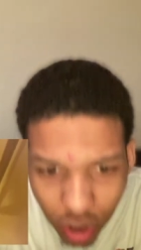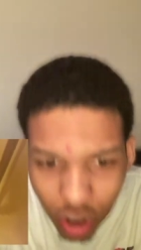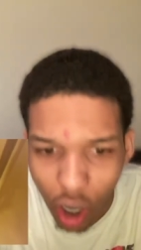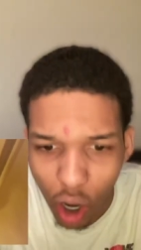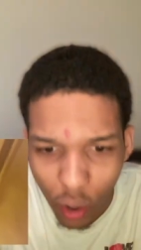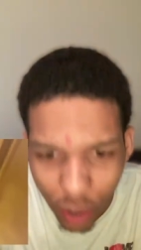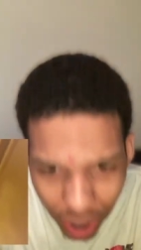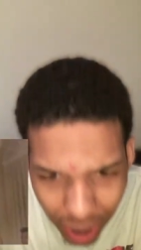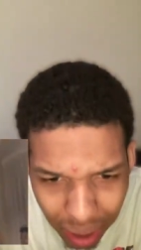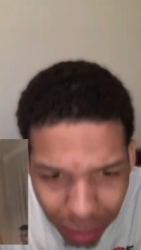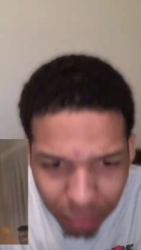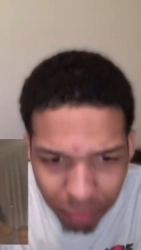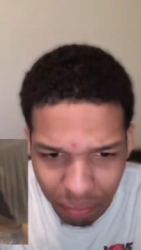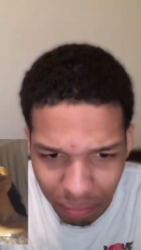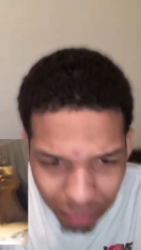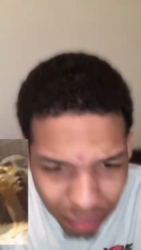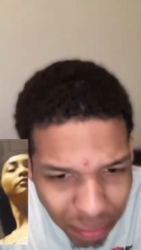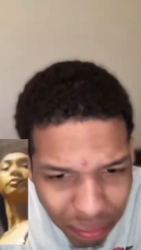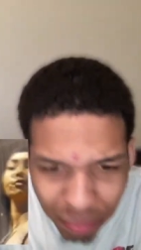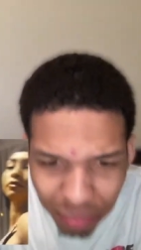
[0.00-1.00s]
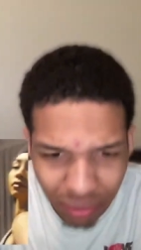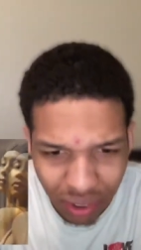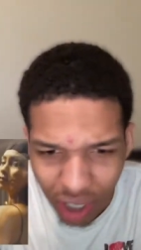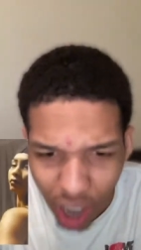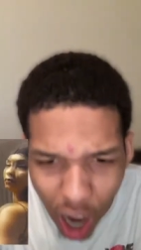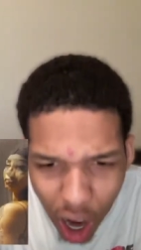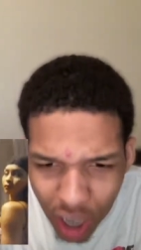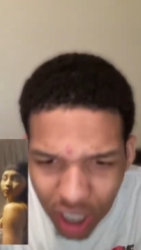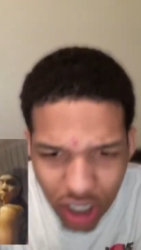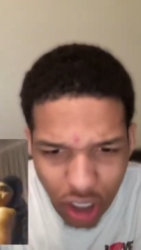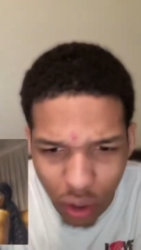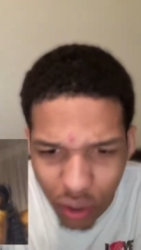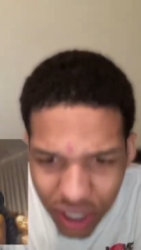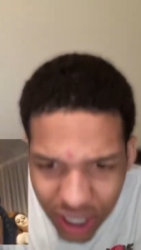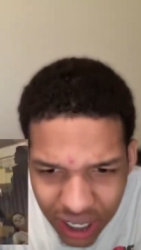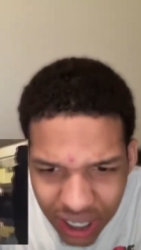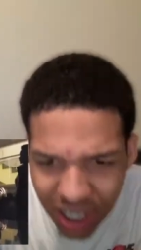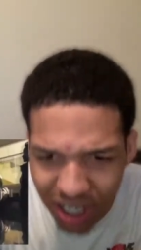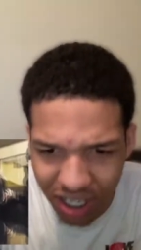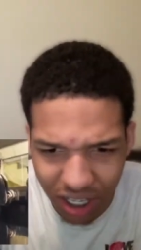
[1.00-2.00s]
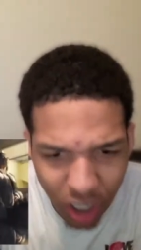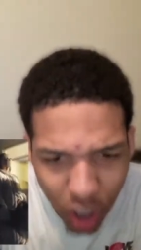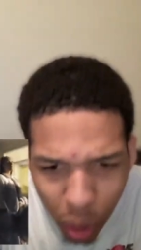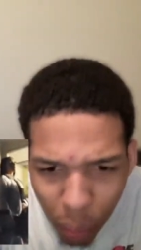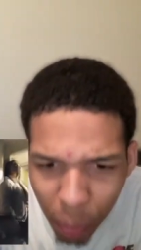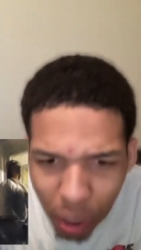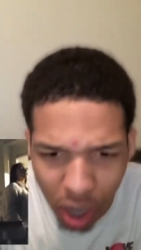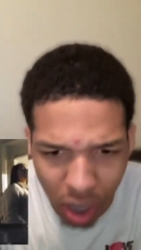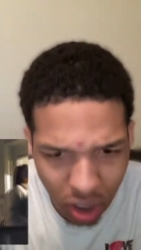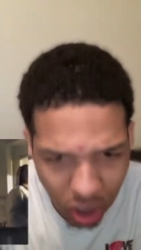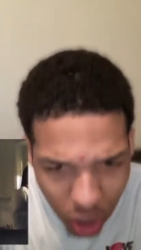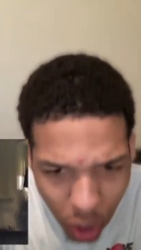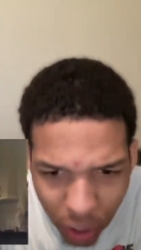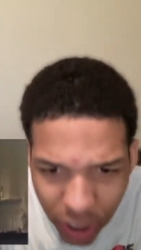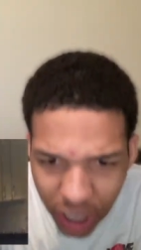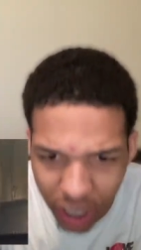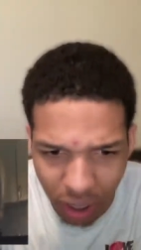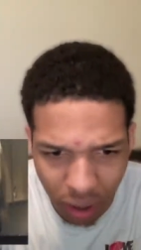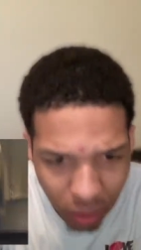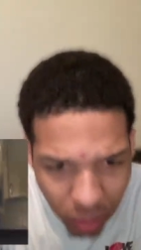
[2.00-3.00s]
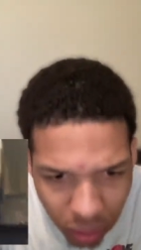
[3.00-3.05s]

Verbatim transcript: Okay. I already told D is a little boss. Okay.